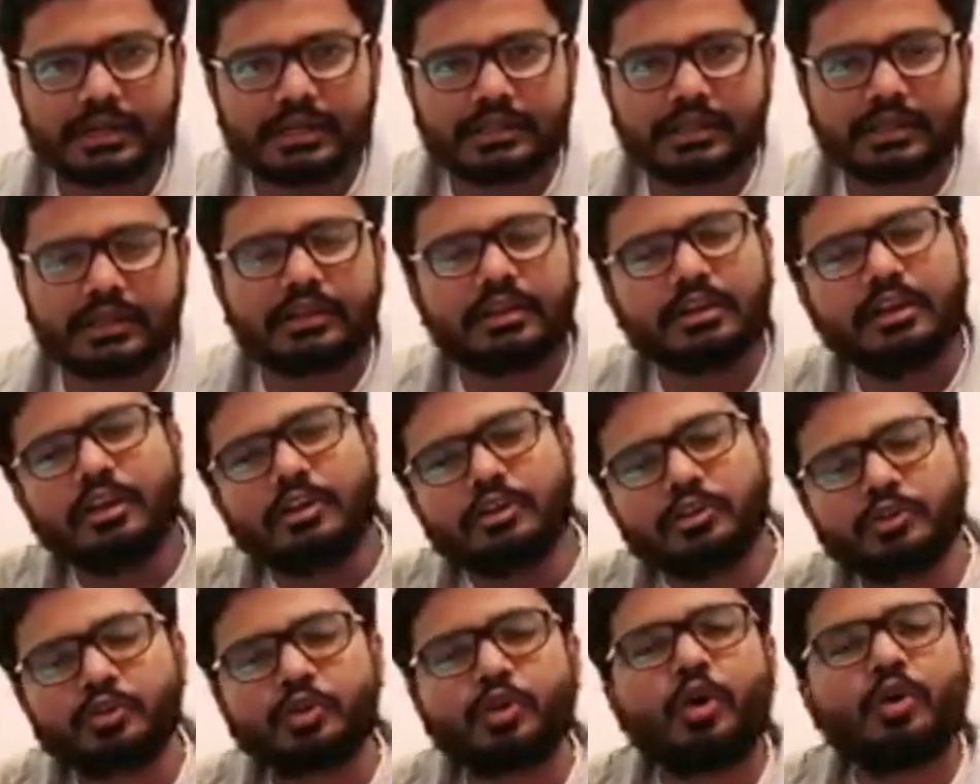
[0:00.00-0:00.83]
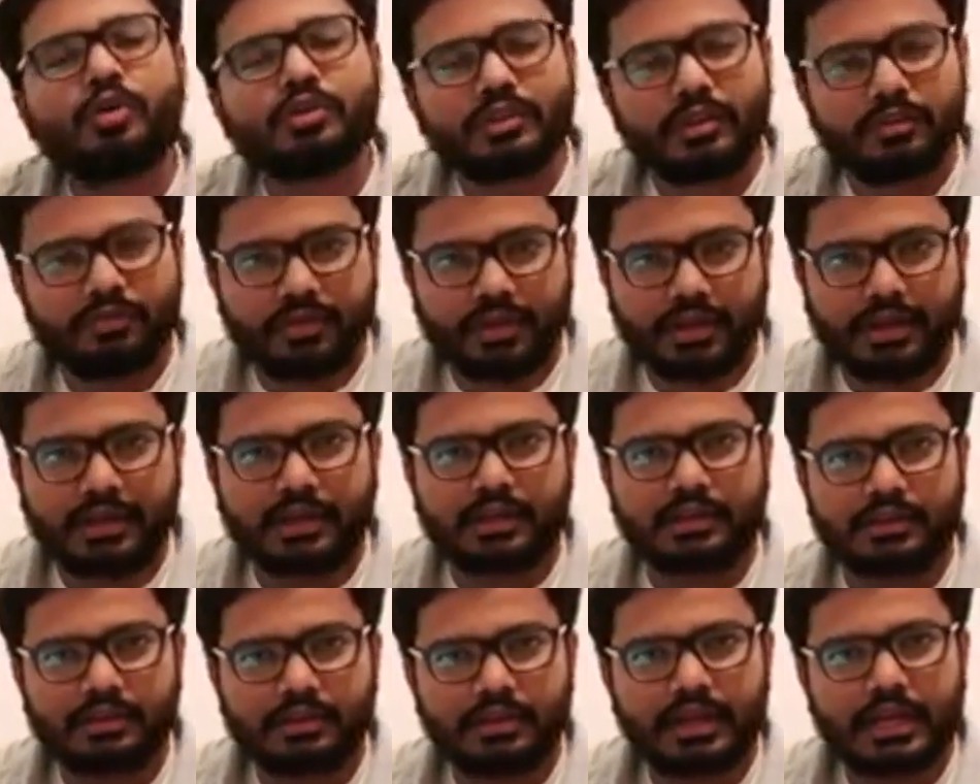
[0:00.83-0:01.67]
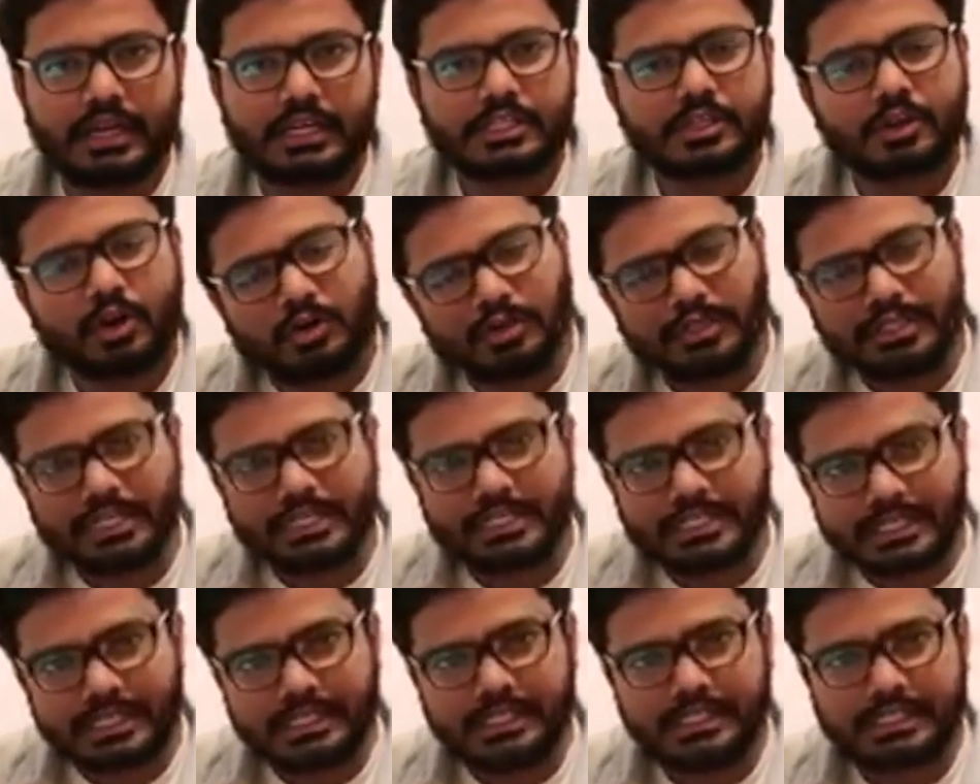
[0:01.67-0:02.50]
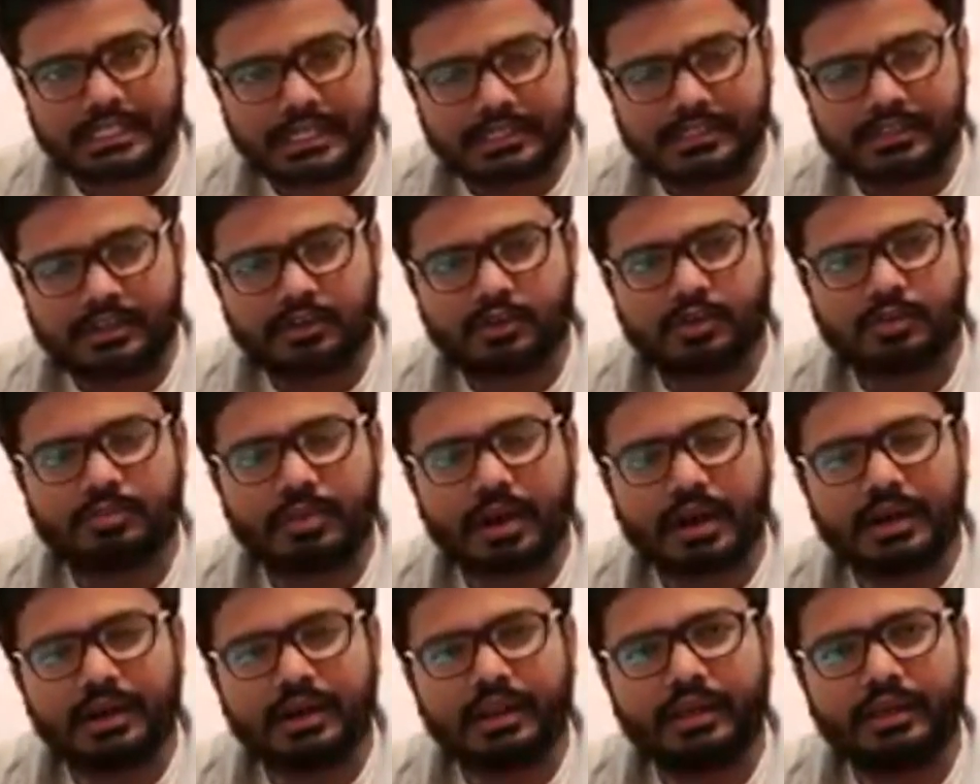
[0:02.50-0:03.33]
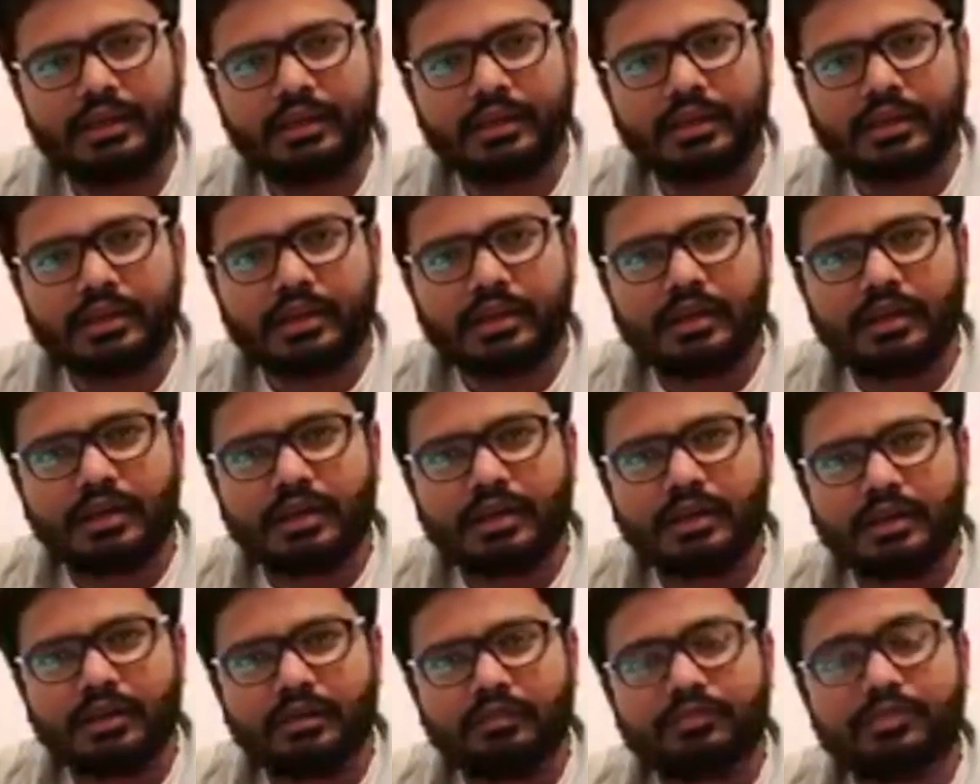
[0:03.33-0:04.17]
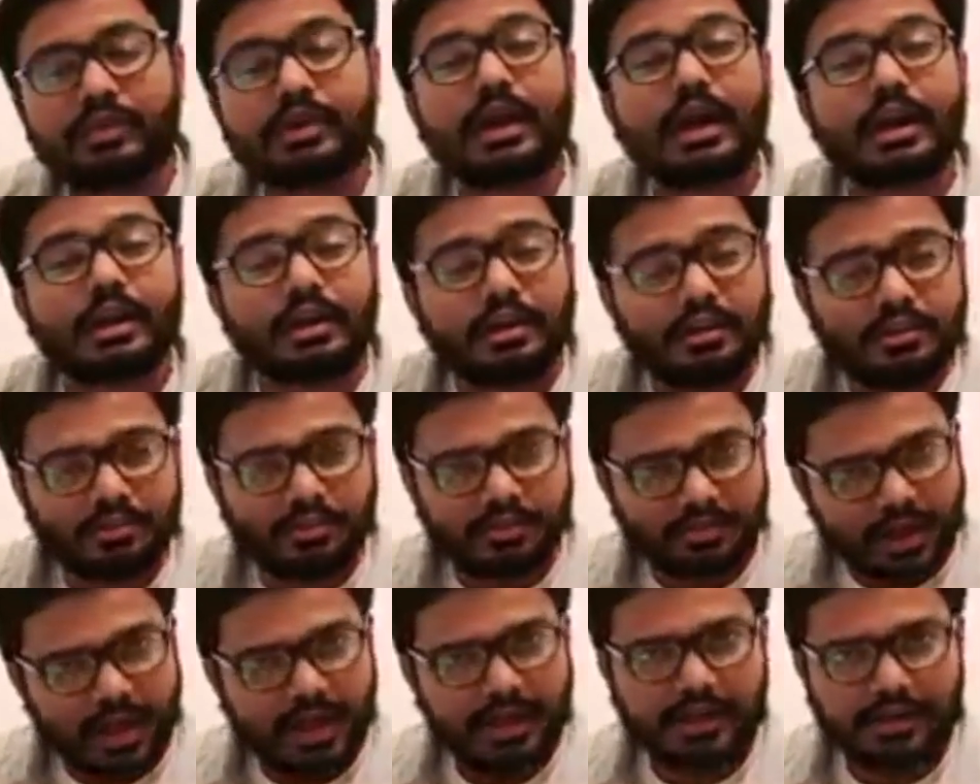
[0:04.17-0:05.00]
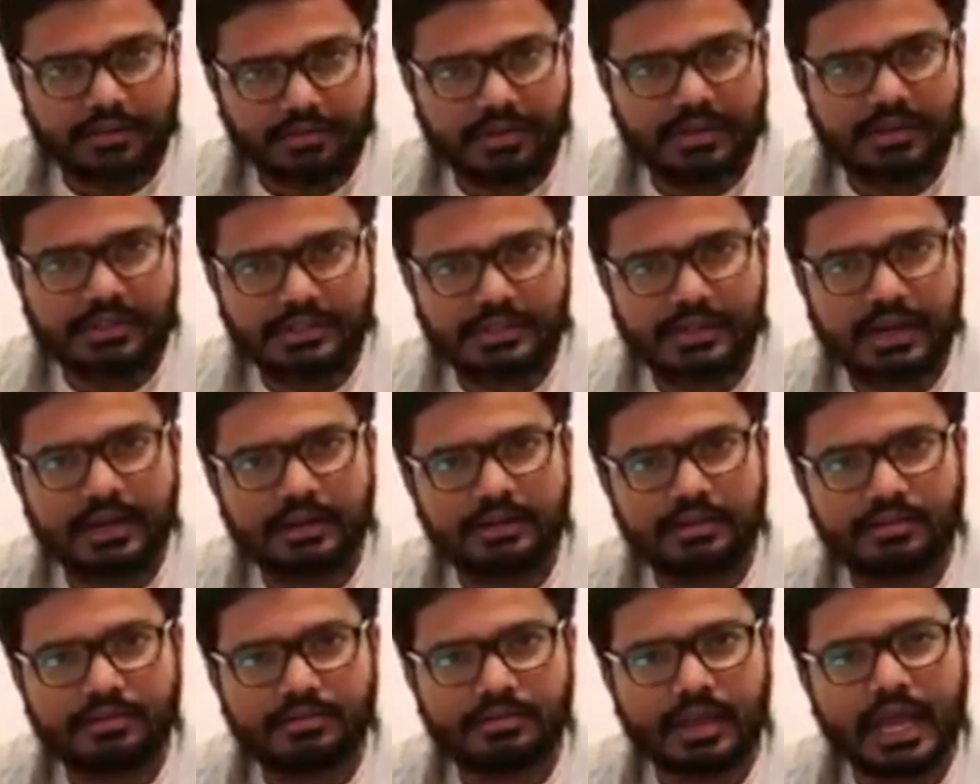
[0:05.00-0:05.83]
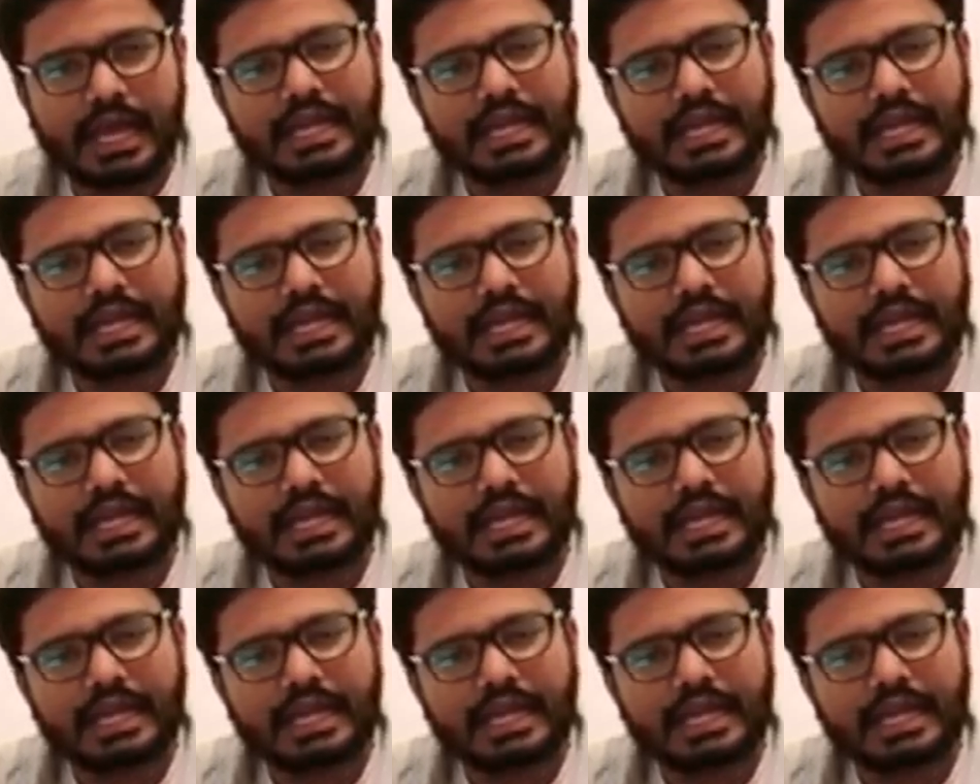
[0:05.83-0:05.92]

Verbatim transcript: in breathing throughout the week. It's not just restricted to Monday if the condition aggravates, right?